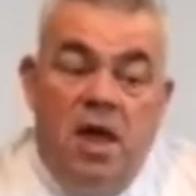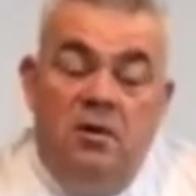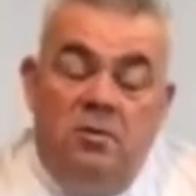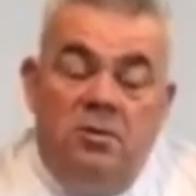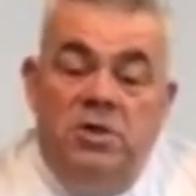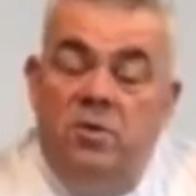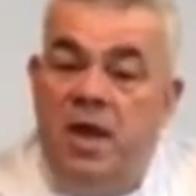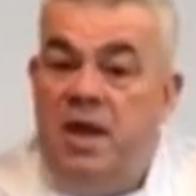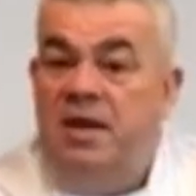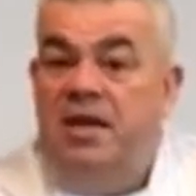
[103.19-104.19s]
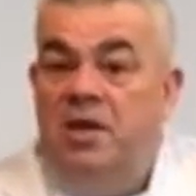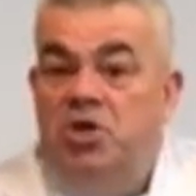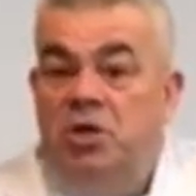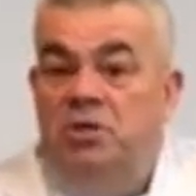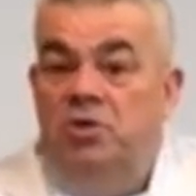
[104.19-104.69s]
And also we had a
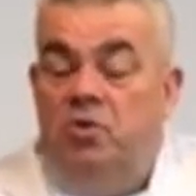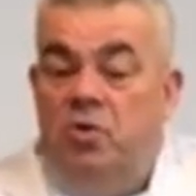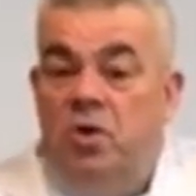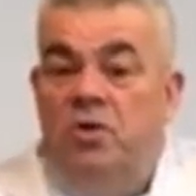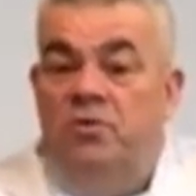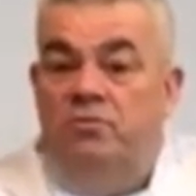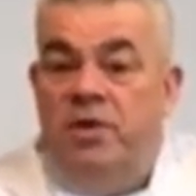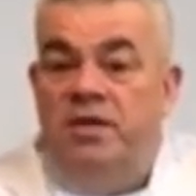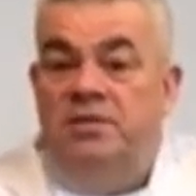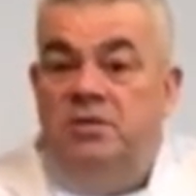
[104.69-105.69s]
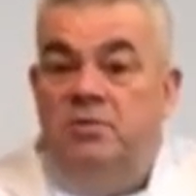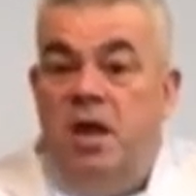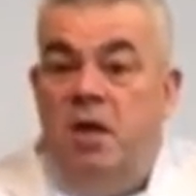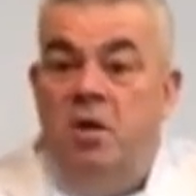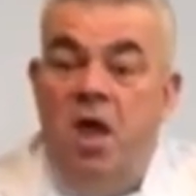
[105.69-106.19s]
kitchen tour at the Ritz as
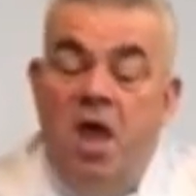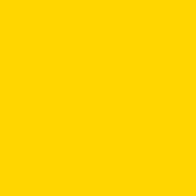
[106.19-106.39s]
well.